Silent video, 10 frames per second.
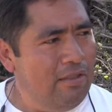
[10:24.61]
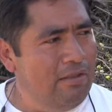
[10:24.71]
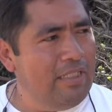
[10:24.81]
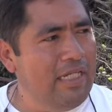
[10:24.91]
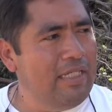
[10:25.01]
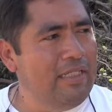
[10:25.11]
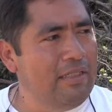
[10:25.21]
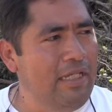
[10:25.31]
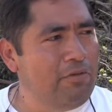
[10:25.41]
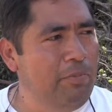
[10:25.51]
Oh yeah,
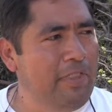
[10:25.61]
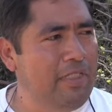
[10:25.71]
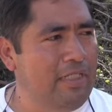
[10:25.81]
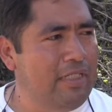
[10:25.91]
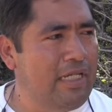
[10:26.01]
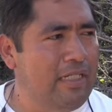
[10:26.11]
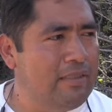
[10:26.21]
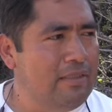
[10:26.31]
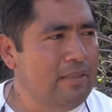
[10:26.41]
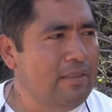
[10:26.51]
Ruben
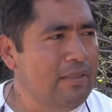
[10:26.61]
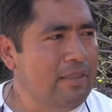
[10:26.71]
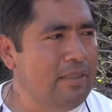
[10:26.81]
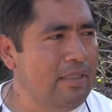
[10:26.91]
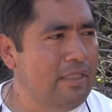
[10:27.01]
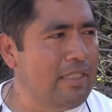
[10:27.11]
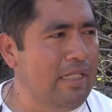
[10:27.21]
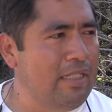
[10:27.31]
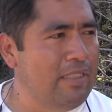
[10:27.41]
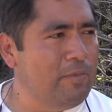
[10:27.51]

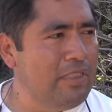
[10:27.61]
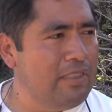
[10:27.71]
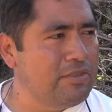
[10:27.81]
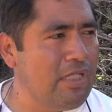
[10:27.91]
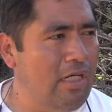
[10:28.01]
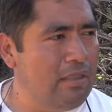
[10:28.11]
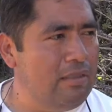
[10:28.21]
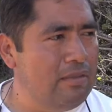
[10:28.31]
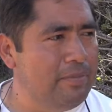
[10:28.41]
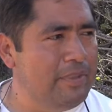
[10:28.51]
got hit with his car.
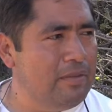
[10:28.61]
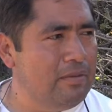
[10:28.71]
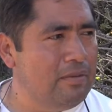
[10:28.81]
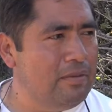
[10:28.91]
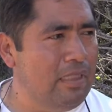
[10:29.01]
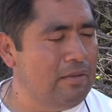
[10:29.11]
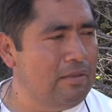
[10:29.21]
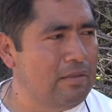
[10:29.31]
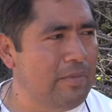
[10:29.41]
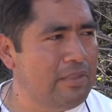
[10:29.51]
But I don't
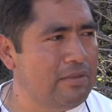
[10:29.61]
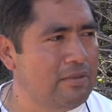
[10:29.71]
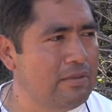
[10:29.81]
know how much.